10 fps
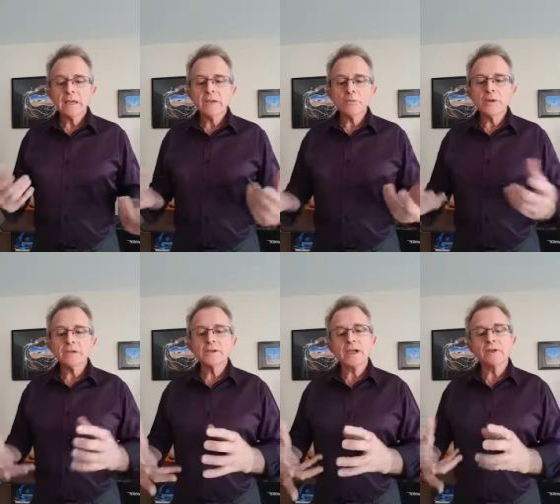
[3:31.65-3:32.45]
Everywhere
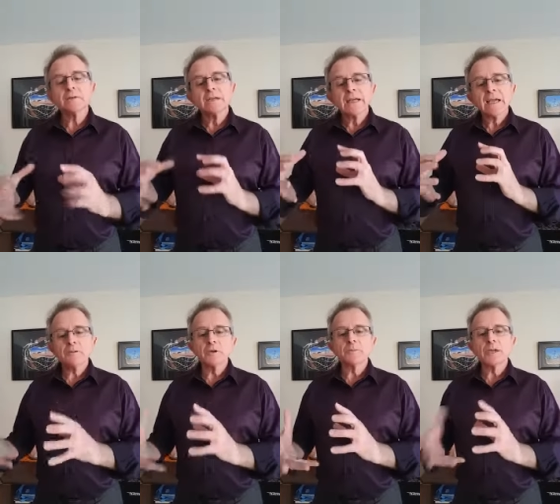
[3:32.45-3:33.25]
you go, have
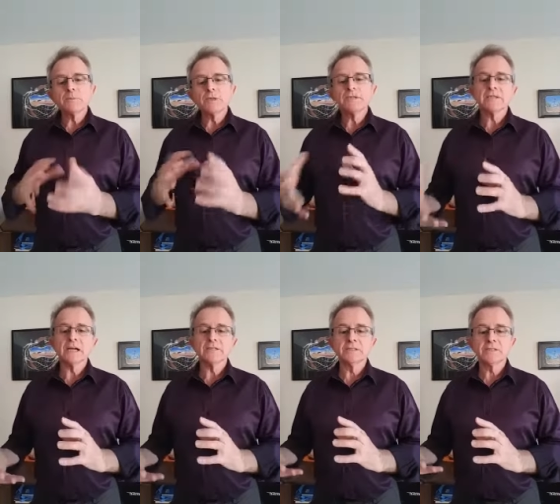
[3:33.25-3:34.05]
a look at people and
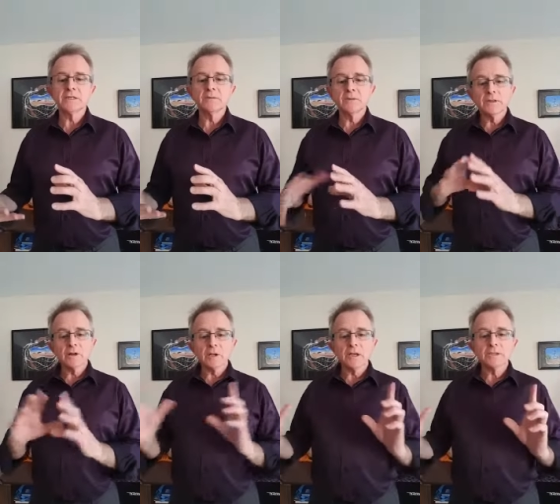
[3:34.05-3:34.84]
start to see whether they've
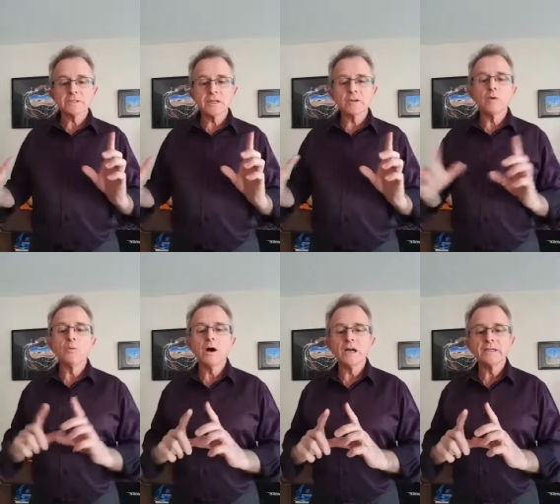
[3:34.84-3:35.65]
got close set or
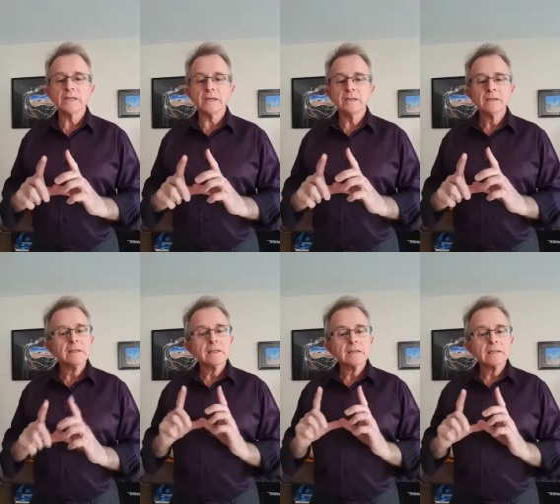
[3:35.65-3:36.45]
wide set.
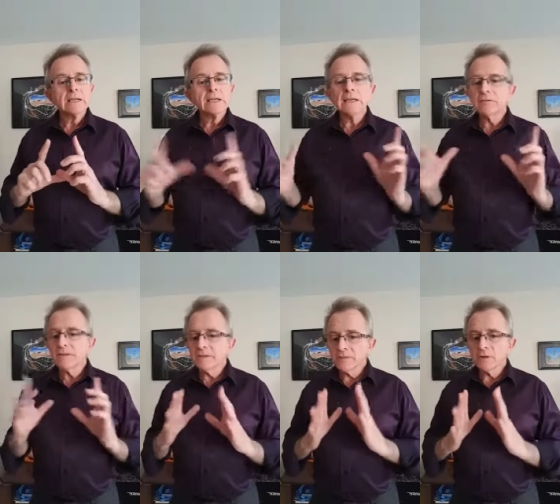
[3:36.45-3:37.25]
If
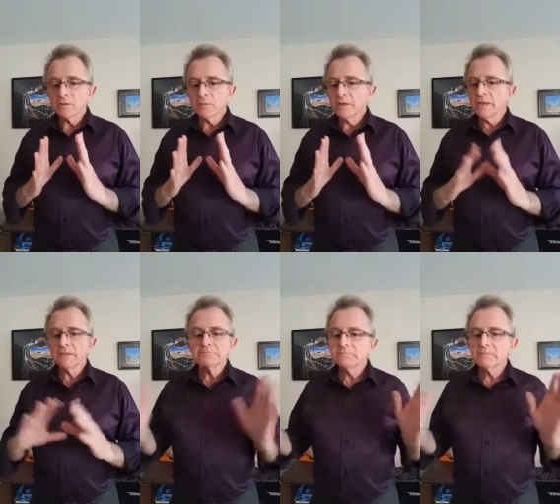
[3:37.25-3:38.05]
they're difficult to
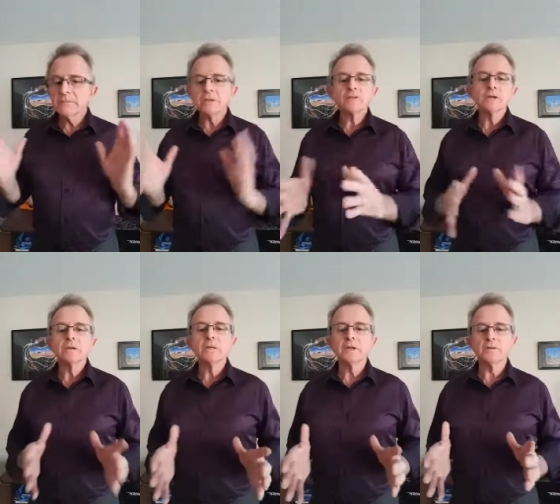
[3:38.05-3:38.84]
read, then treat
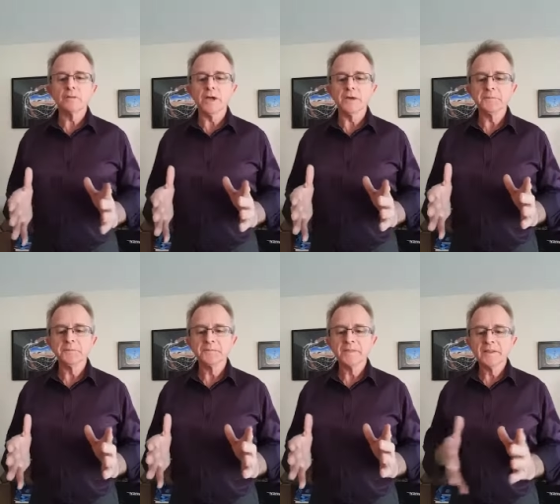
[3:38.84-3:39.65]
them middle of the road.
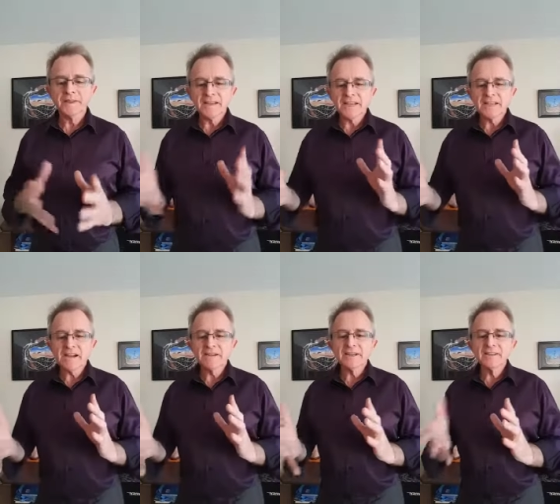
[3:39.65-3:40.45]
G'day,
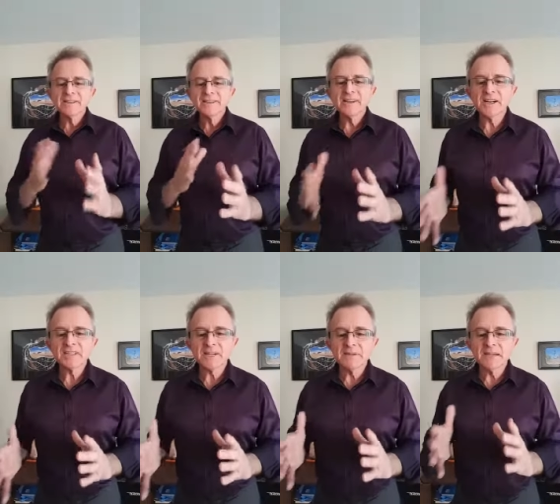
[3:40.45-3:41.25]
Karen. Hi,
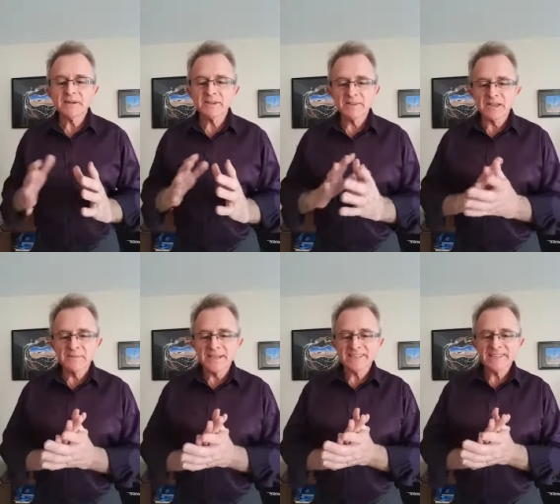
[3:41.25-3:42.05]
Tom. How are you, there,
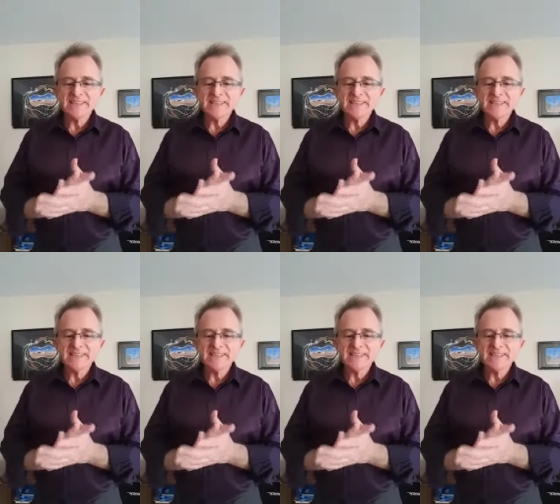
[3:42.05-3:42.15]
mate?